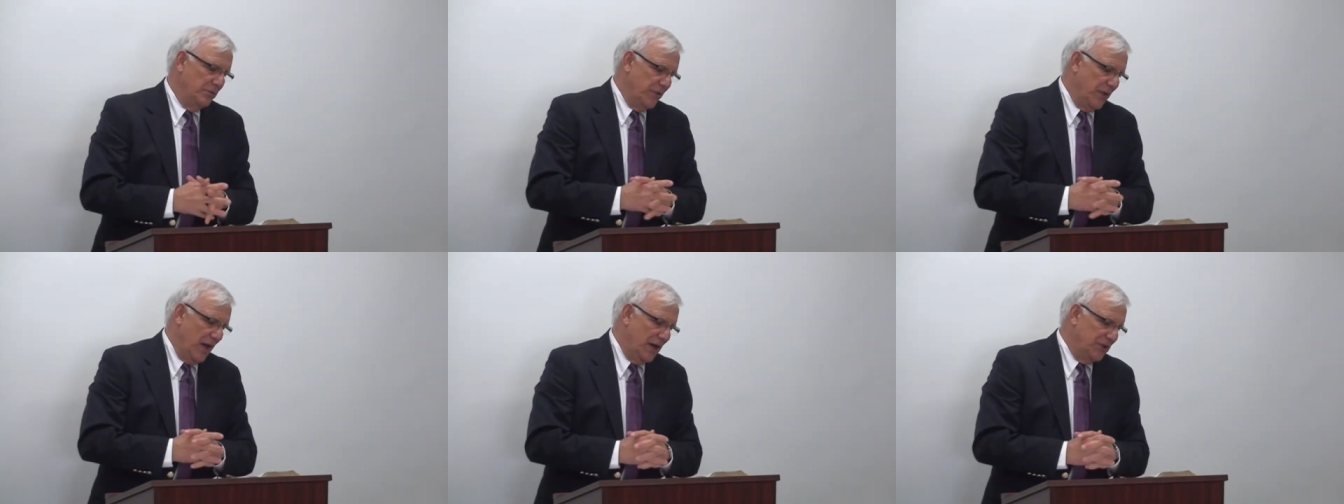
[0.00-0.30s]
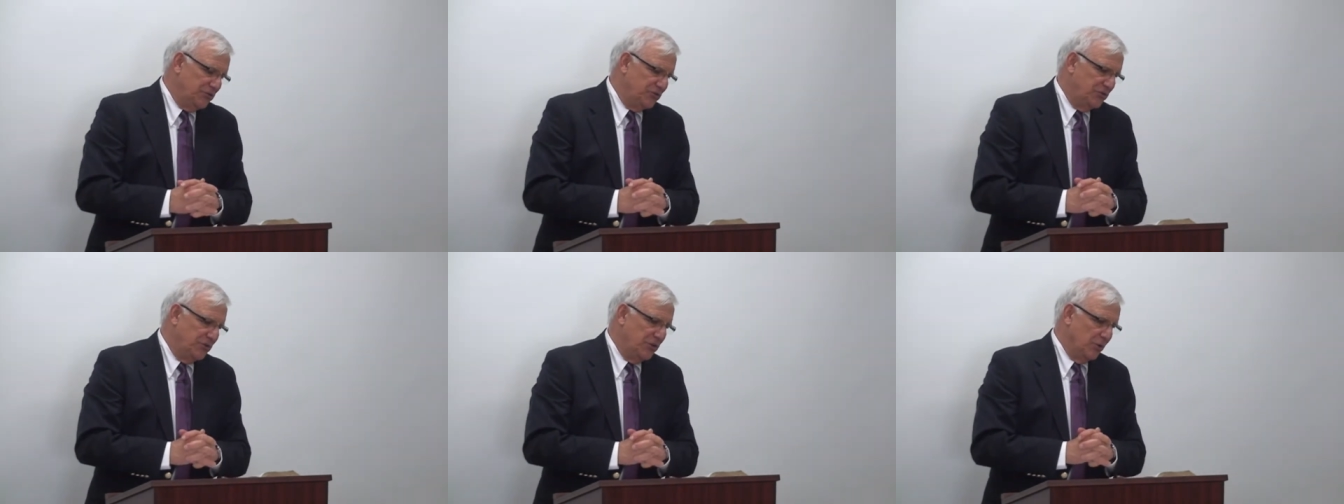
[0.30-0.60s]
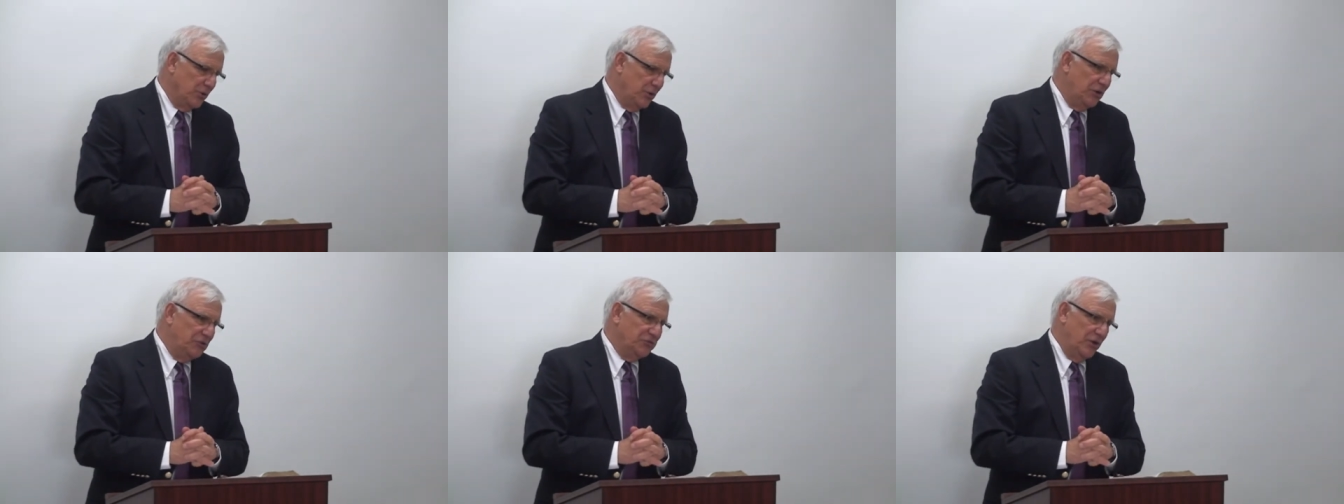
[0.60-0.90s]
that
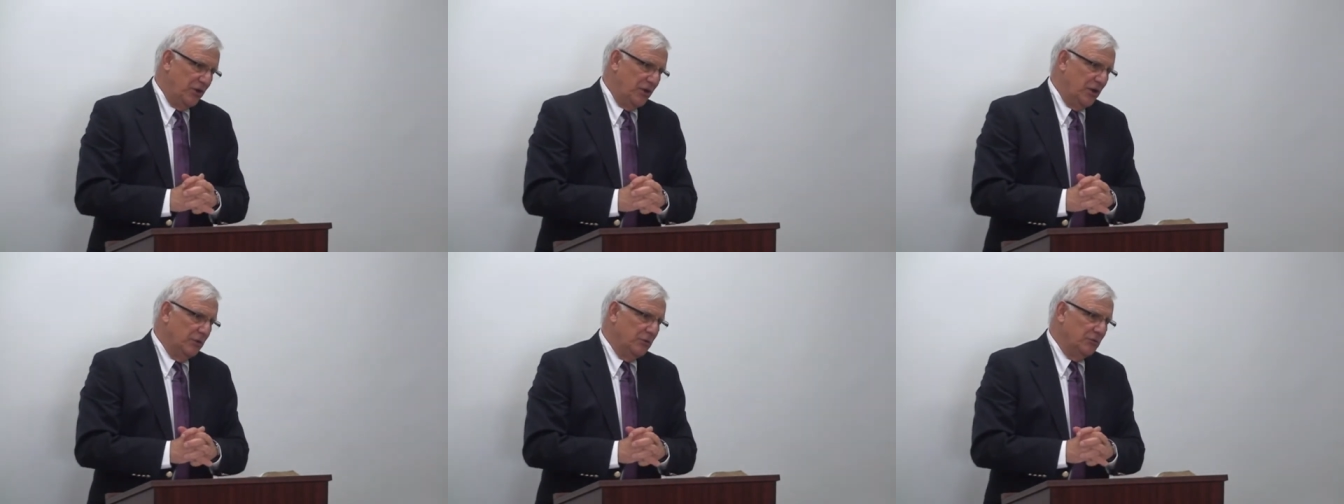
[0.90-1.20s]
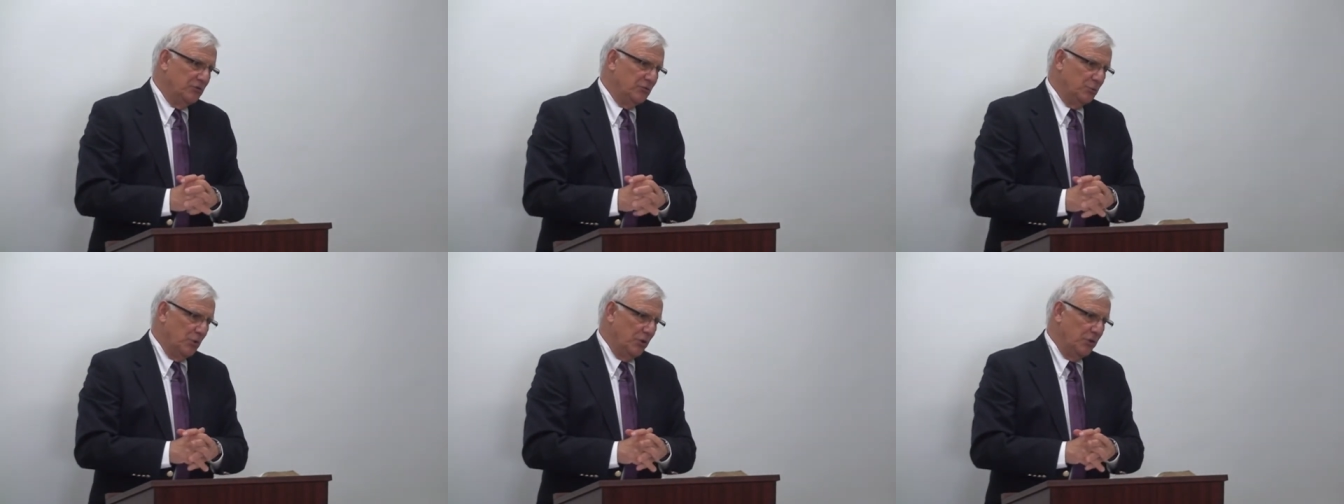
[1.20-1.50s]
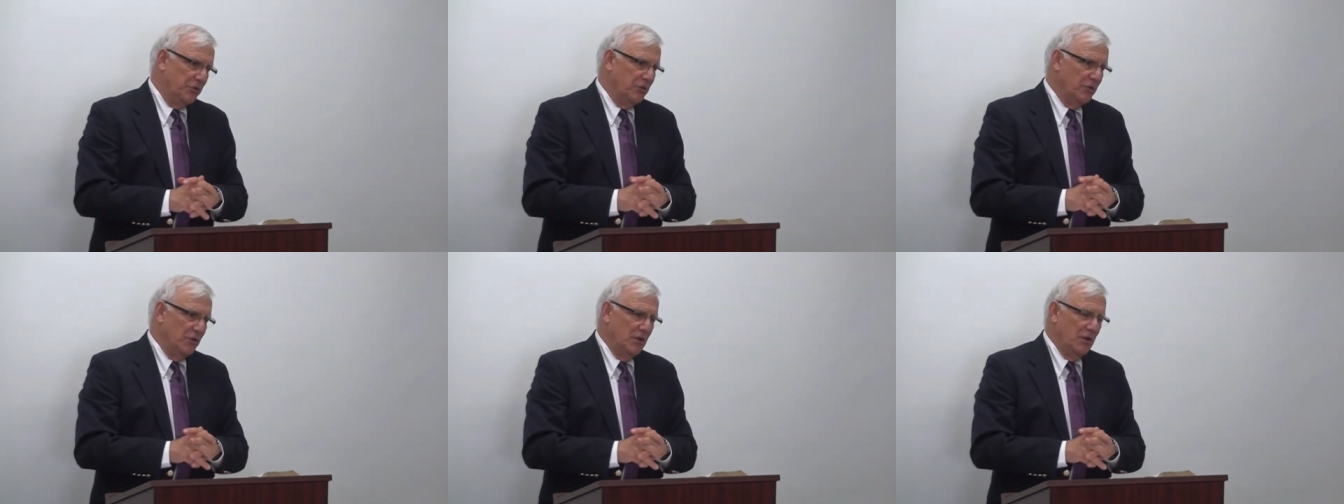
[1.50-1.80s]
series ends
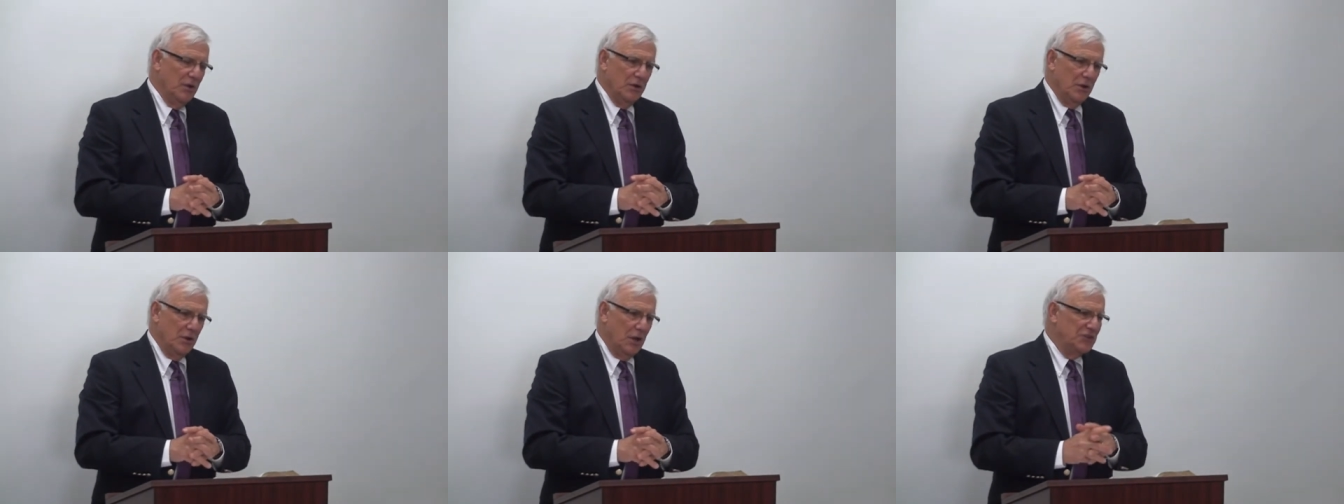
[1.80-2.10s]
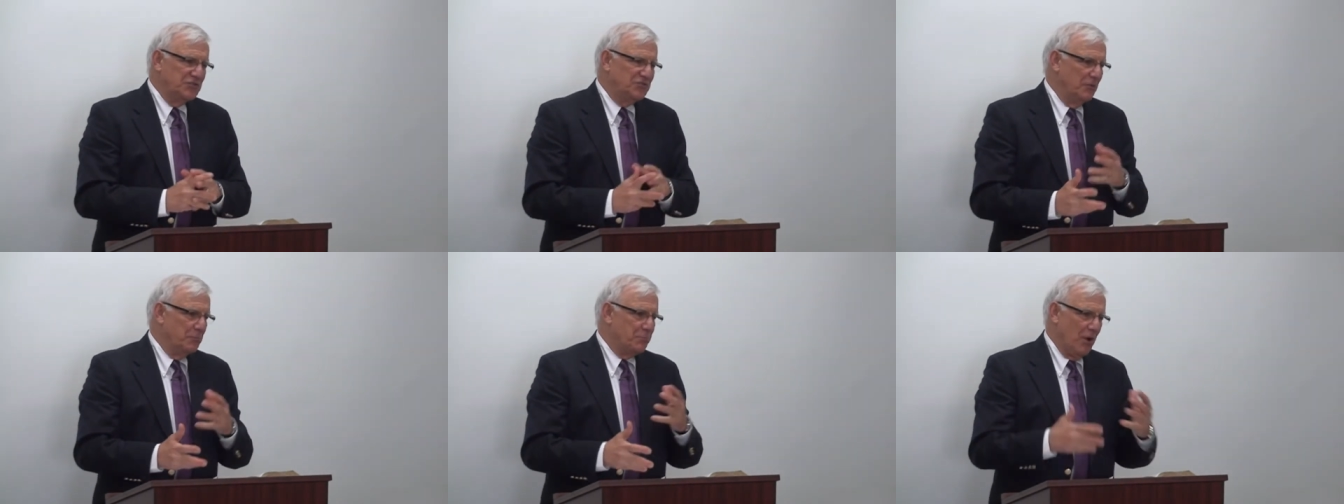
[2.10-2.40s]
with lots